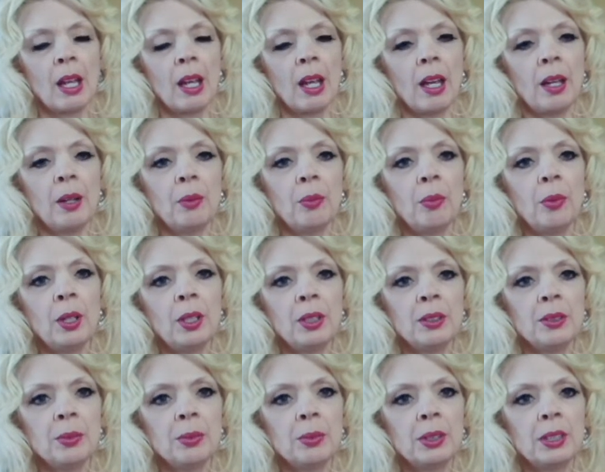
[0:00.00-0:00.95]
And
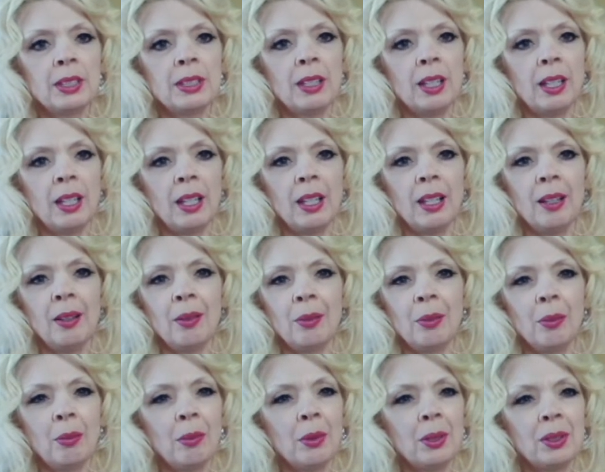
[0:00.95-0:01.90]
ones will say,
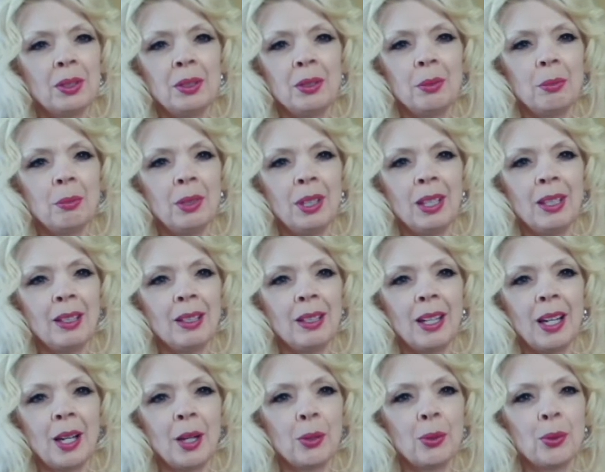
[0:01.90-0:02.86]
what do you mean?
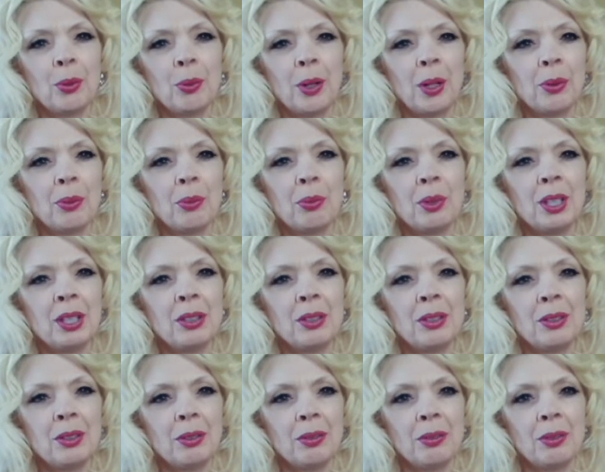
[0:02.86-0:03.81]
How do I wish
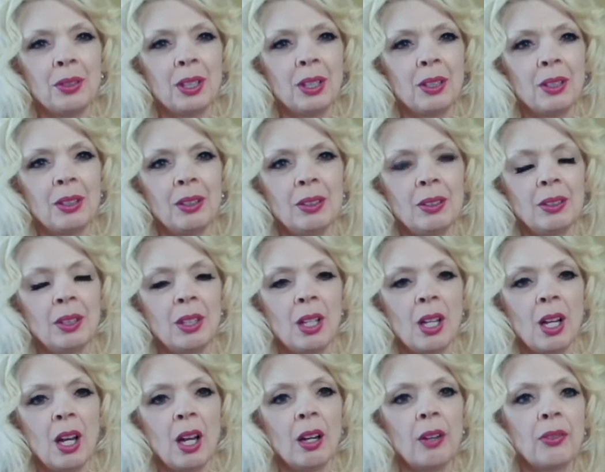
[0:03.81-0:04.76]
to feel?
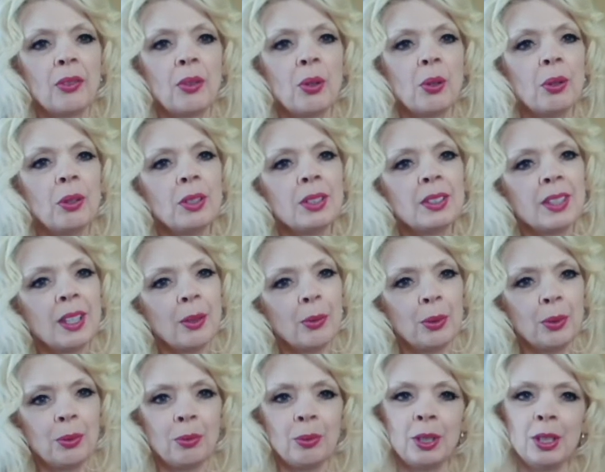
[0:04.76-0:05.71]
Of course I
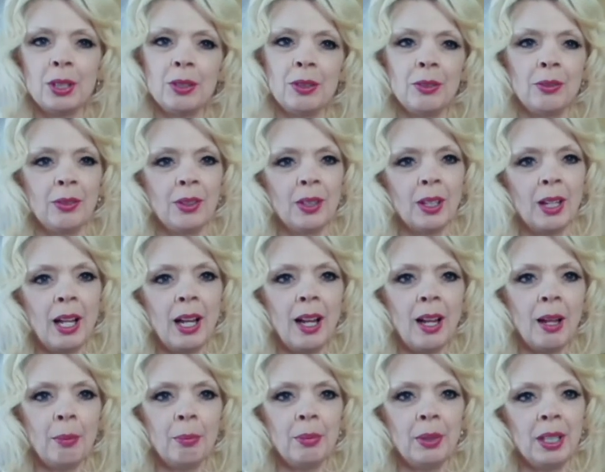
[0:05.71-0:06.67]
would wish to feel
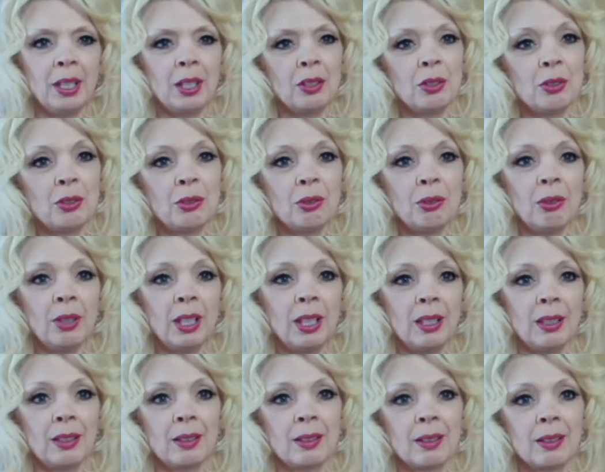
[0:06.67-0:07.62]
happy and
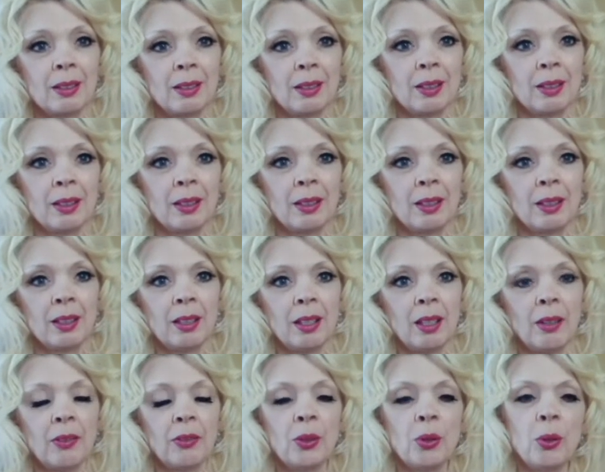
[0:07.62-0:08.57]
joyous.
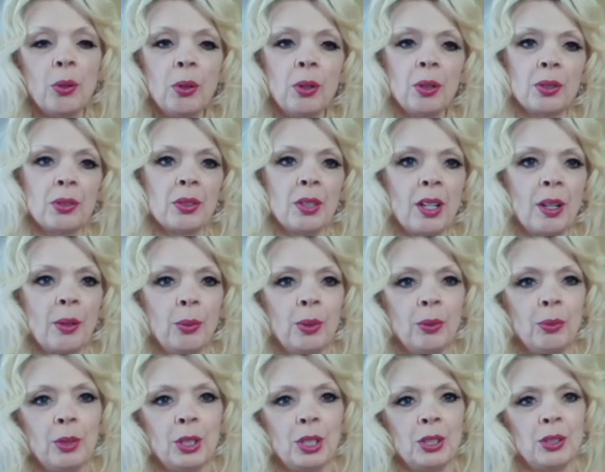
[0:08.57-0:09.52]
Of course I would
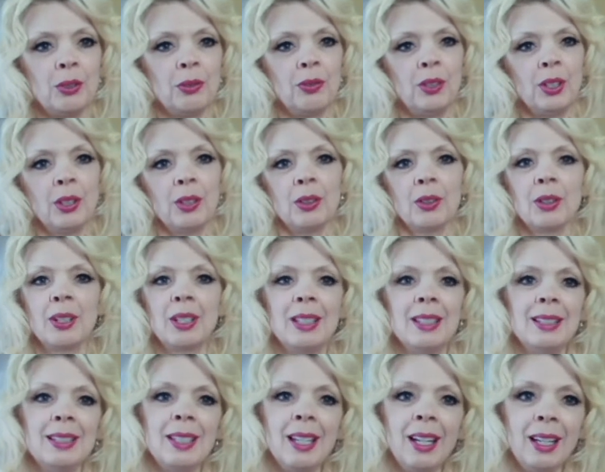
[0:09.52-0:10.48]
wish to feel
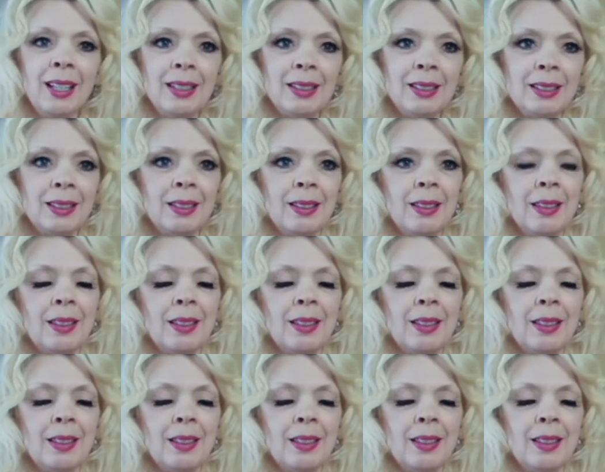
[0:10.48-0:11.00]
content.